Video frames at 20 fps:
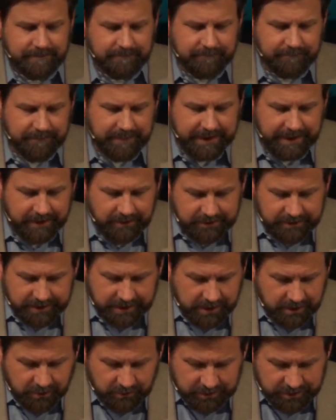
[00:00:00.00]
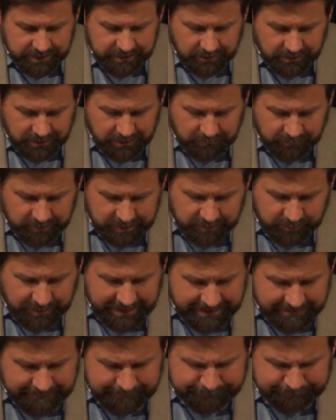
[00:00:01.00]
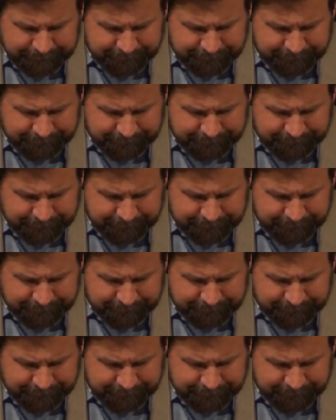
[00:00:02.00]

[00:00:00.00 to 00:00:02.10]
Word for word: Many years ago, a song was written,